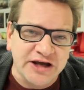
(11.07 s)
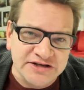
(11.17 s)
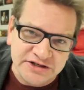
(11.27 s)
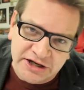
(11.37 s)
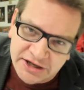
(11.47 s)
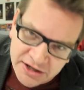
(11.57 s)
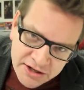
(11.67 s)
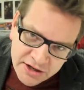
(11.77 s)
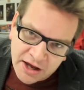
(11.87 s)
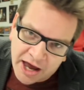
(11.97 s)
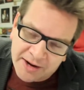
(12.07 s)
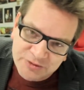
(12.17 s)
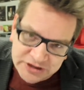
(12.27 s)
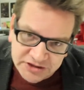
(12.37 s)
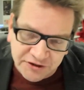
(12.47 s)
Dizzy, and I'm
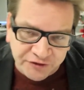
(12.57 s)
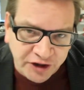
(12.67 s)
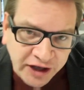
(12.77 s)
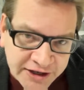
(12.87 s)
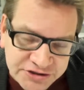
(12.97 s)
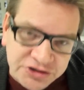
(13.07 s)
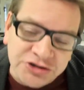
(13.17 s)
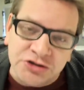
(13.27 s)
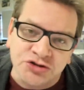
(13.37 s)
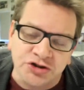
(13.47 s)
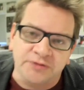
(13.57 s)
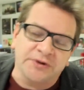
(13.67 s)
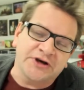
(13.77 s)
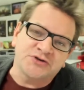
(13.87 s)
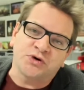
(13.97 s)
dizzy for the Constitution
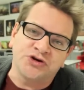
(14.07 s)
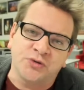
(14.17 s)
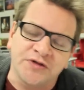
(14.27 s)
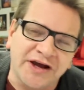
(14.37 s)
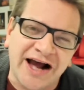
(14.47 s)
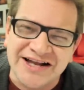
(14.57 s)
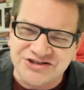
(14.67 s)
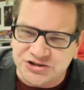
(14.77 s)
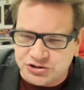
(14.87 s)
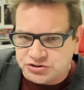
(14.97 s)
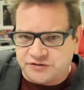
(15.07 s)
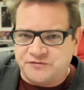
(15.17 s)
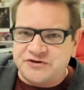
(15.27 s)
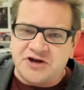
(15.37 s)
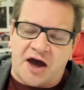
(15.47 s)
because we're doing the Constitution
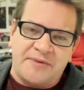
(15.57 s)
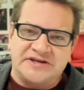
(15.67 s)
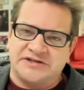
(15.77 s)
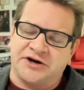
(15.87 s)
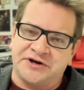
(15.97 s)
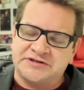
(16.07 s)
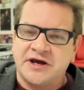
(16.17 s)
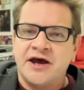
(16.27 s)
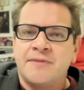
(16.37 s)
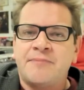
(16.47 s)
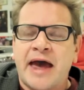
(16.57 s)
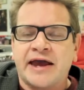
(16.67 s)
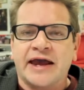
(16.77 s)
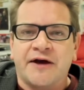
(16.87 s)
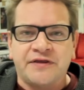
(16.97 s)
for Dummies series,
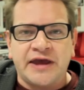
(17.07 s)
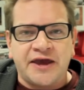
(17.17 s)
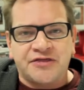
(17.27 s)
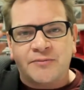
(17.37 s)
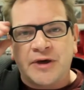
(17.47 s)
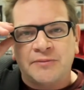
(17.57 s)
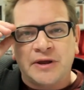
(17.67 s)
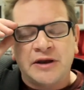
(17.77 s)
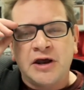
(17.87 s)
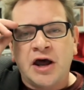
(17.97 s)
banging out the 8th Amendment.